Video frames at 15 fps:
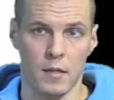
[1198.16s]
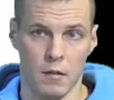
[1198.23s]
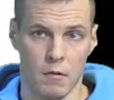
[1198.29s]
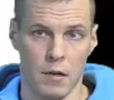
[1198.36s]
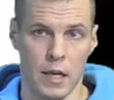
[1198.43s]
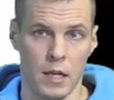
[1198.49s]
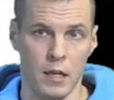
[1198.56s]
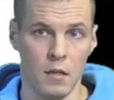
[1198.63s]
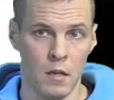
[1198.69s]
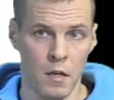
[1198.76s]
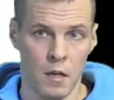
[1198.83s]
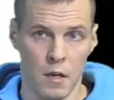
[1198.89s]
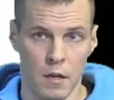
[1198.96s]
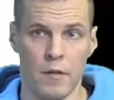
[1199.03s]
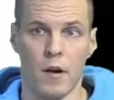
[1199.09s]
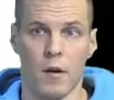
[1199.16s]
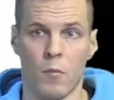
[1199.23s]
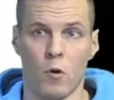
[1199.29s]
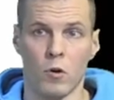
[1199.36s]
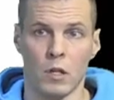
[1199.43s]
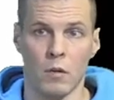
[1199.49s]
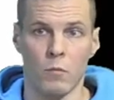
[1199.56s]
grading. There are
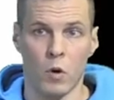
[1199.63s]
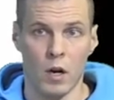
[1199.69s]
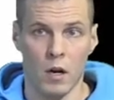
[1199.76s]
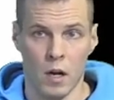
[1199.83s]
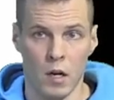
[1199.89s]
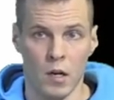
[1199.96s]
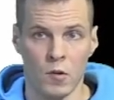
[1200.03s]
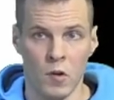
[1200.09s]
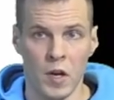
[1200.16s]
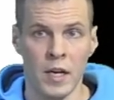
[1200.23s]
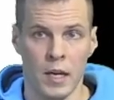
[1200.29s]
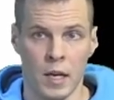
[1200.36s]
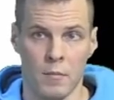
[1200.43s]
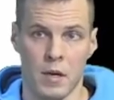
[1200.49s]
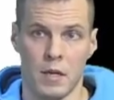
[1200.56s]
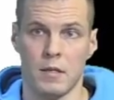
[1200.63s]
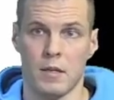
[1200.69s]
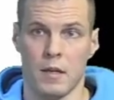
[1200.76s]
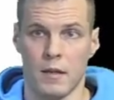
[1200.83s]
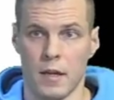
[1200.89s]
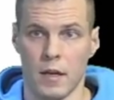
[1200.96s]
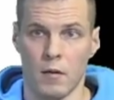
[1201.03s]
more than 100 grade elements,
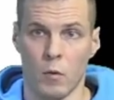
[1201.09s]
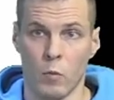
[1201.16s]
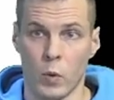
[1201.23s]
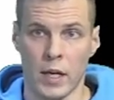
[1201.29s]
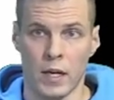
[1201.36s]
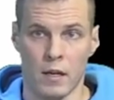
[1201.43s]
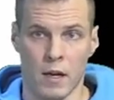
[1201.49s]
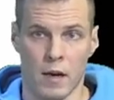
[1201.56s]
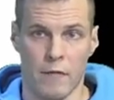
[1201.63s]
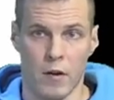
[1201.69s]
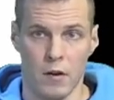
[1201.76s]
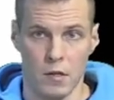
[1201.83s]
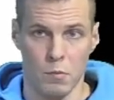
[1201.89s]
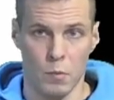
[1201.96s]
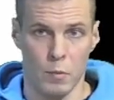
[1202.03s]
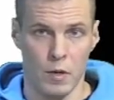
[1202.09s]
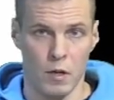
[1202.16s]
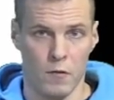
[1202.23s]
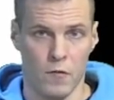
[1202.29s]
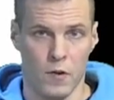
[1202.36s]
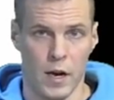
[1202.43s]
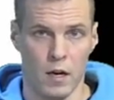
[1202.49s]
and then a weighted average will be your
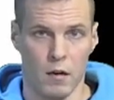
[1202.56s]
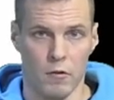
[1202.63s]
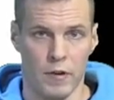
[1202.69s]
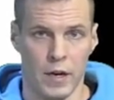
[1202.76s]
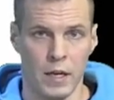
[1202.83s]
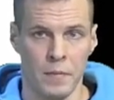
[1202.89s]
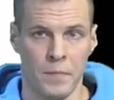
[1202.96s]
final grade.